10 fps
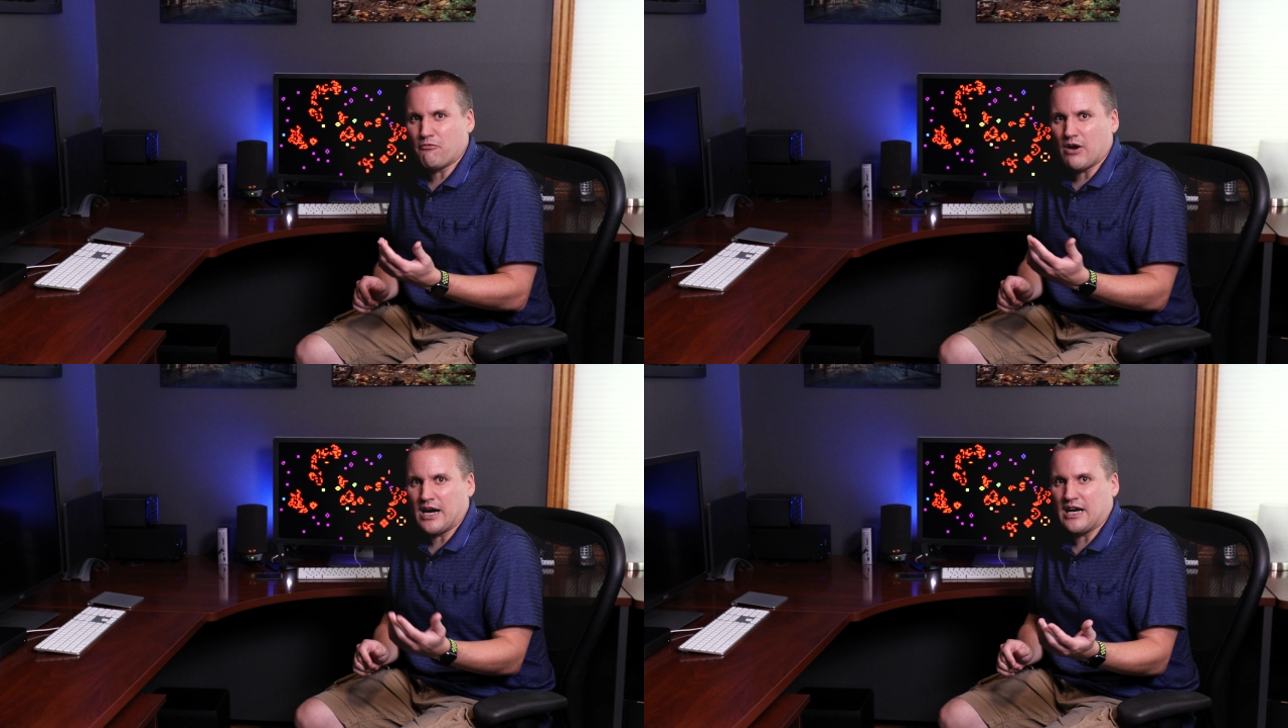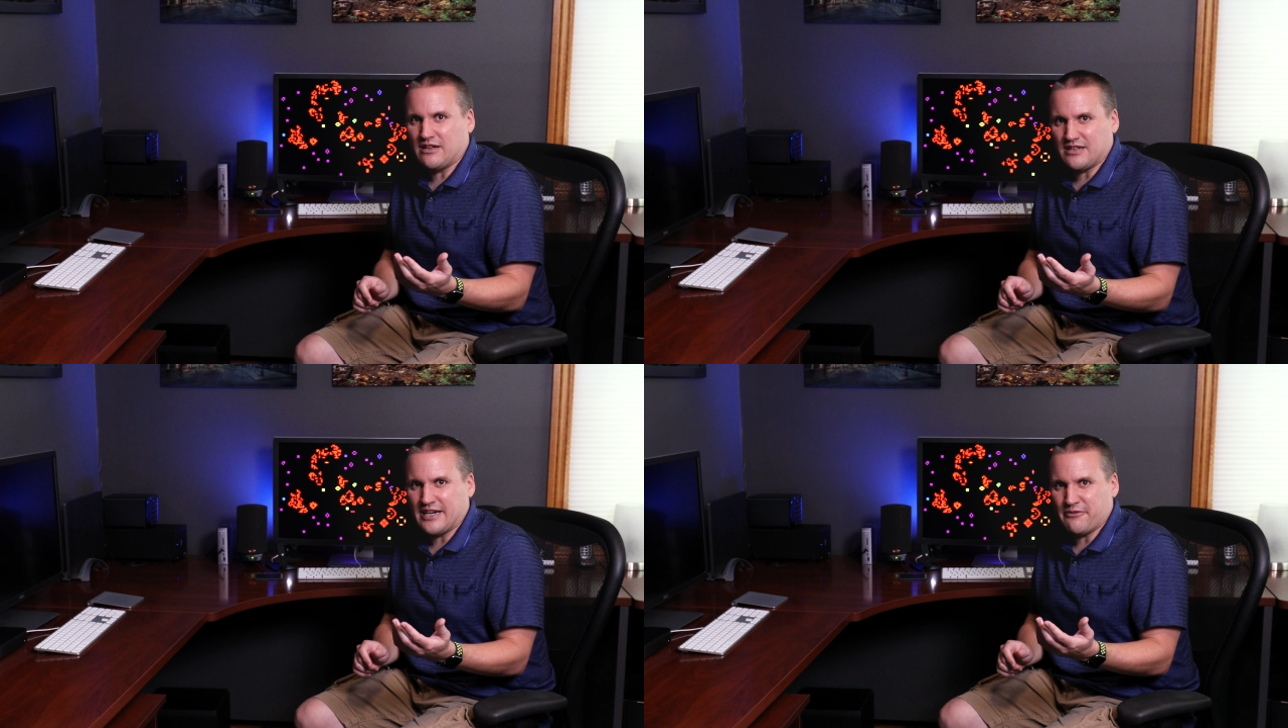
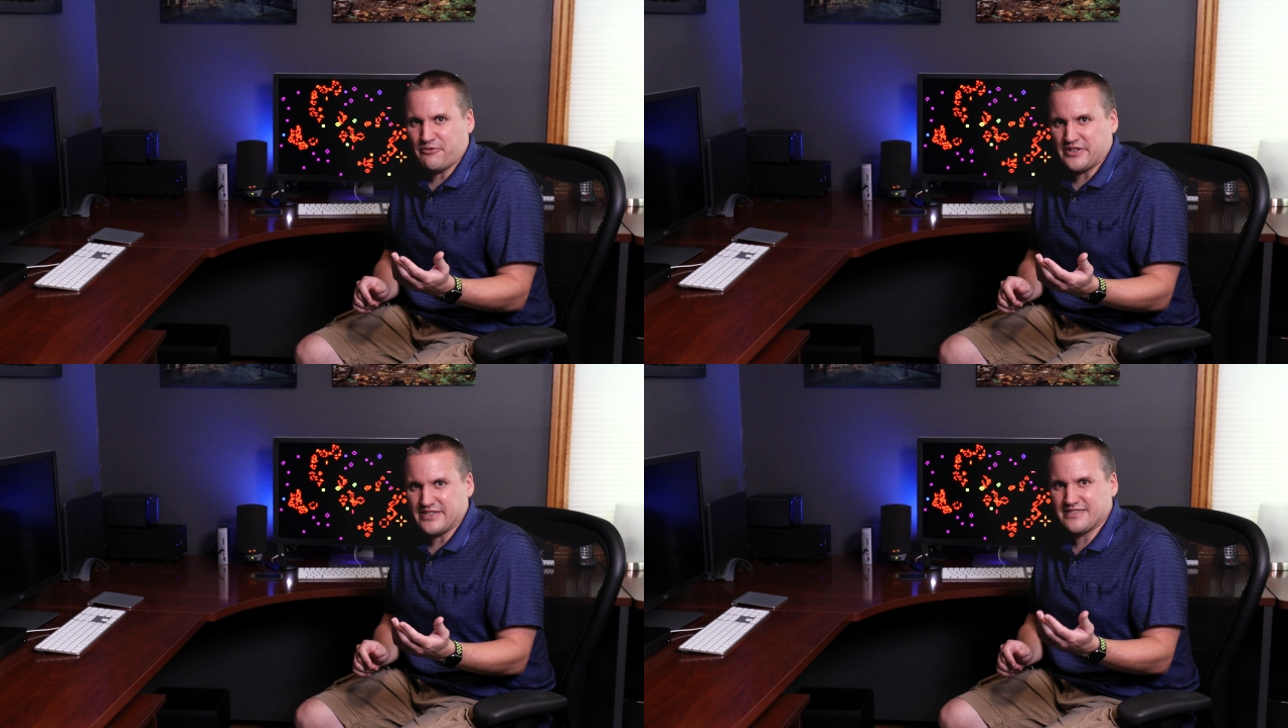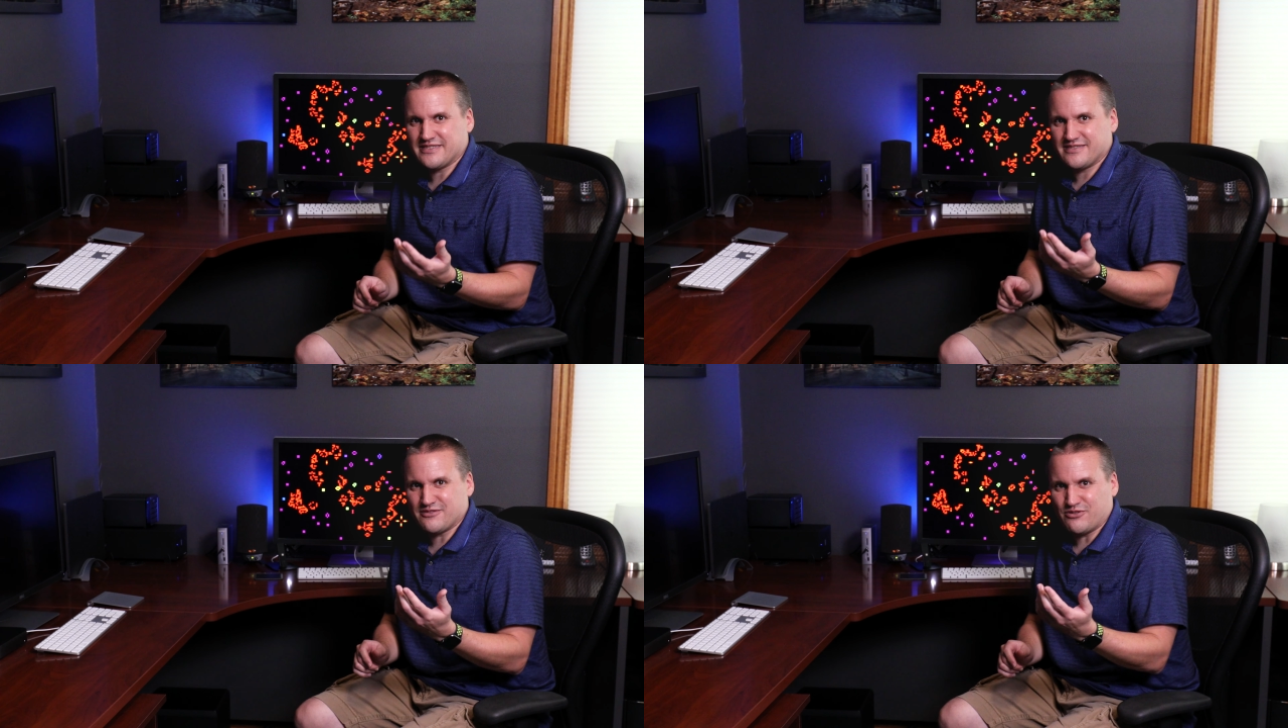while I
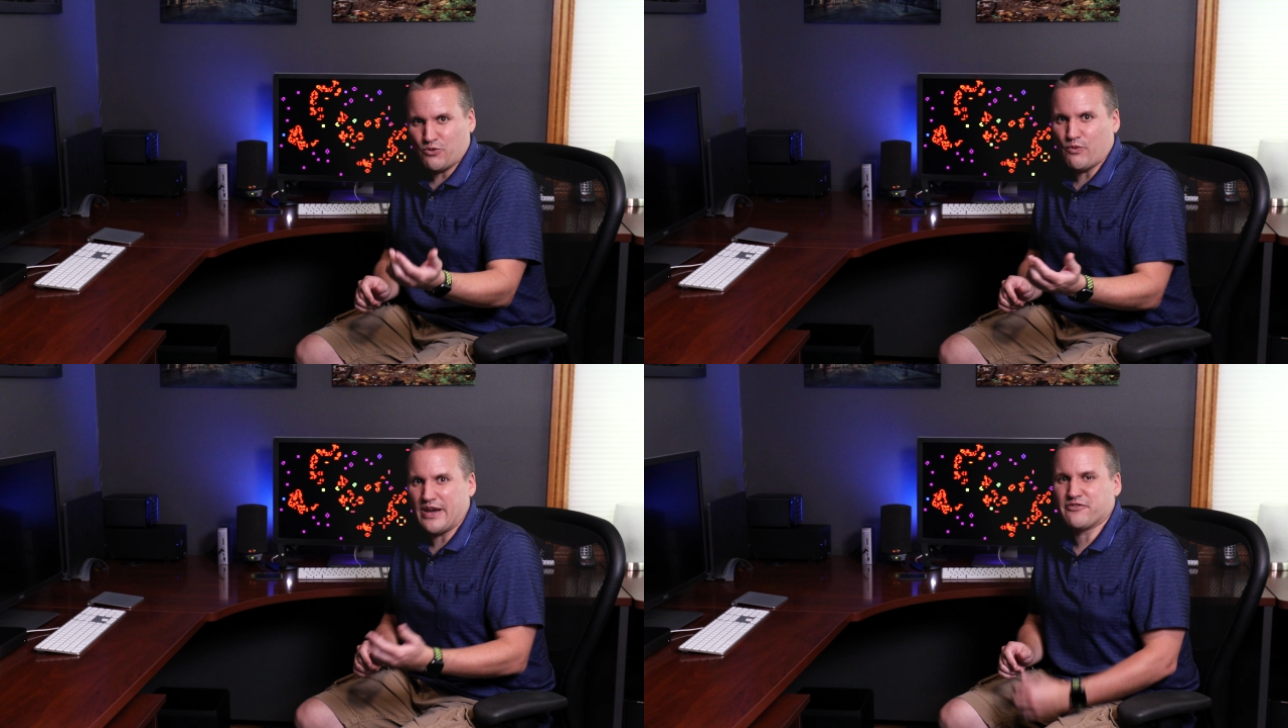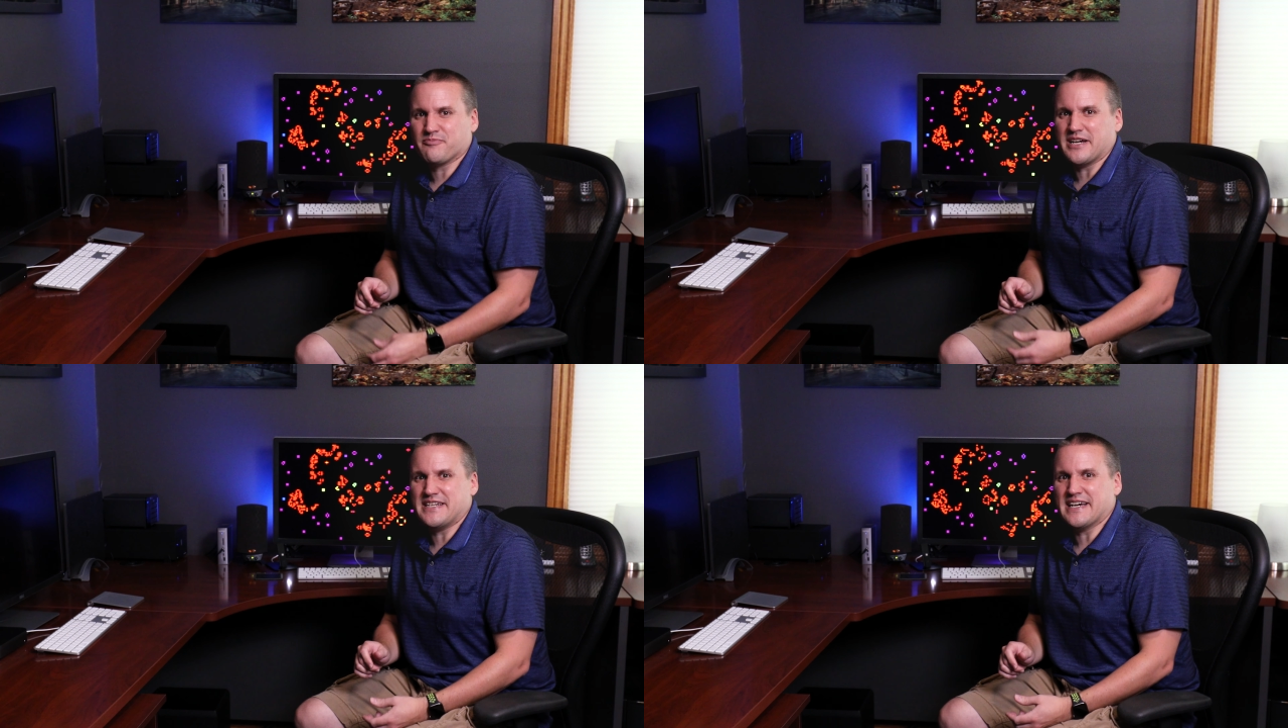was away
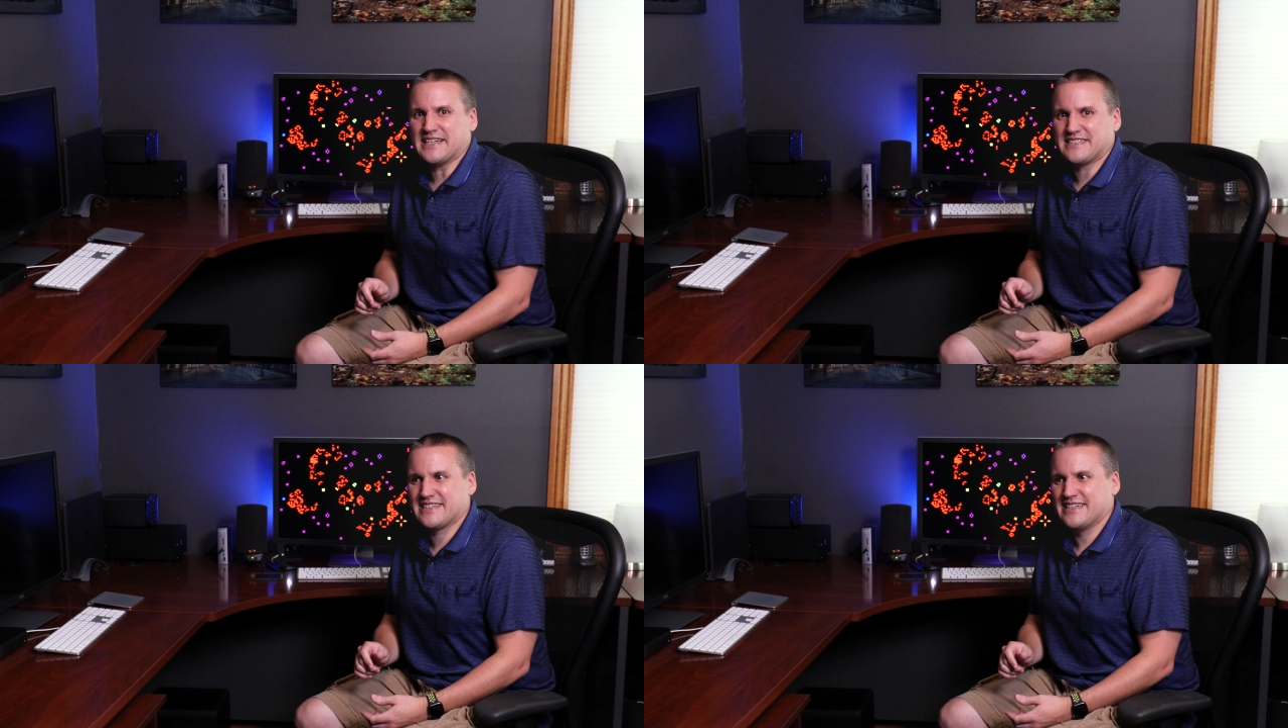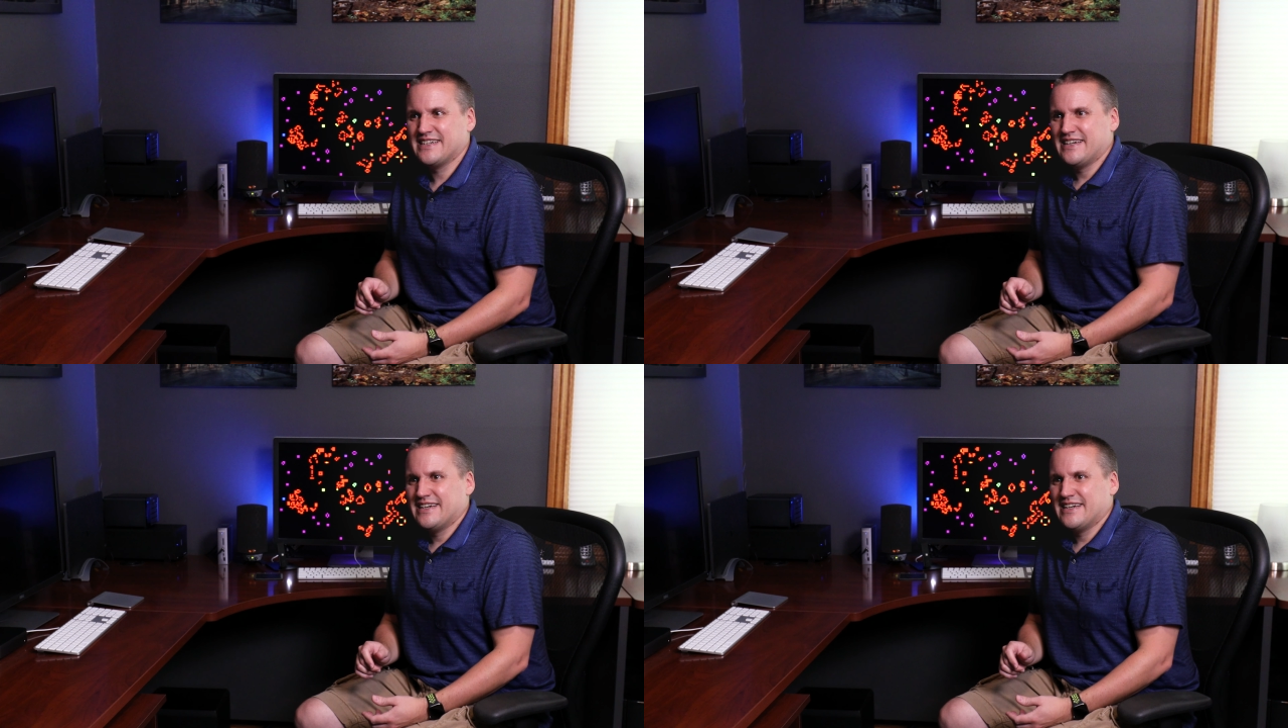from my desk.